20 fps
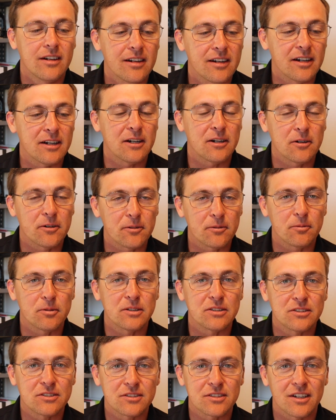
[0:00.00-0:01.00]

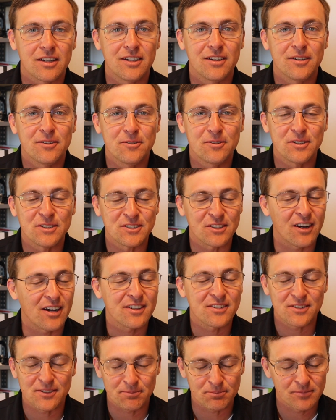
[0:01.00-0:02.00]
was
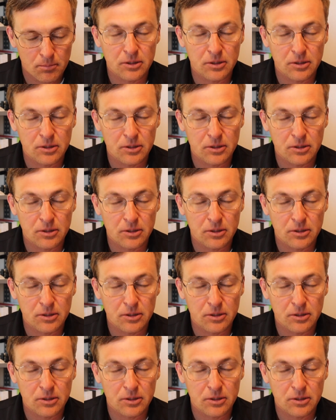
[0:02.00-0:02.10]
awesome.